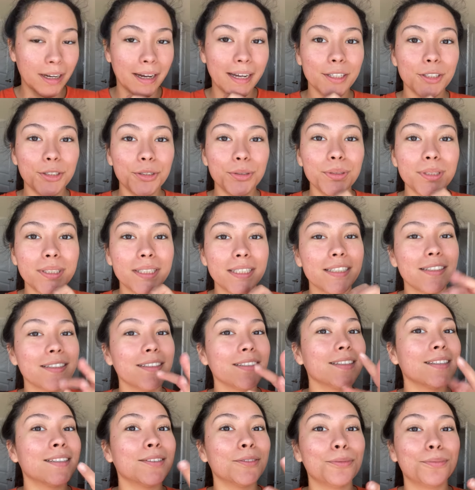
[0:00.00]
I do see
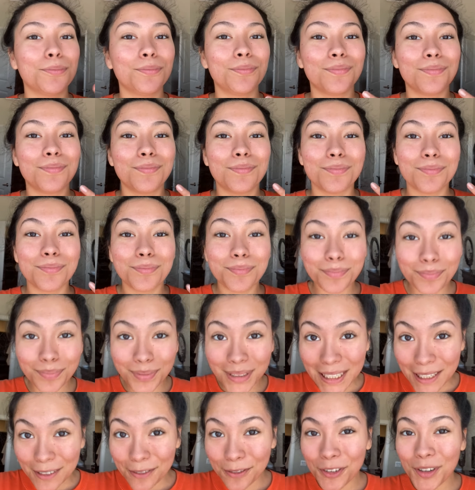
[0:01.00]
a
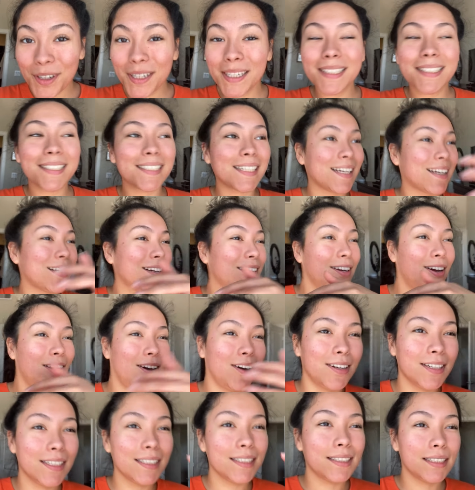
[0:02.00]
difference, like an
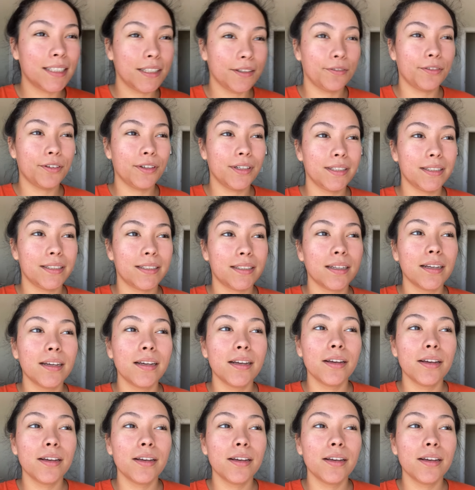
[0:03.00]
honest difference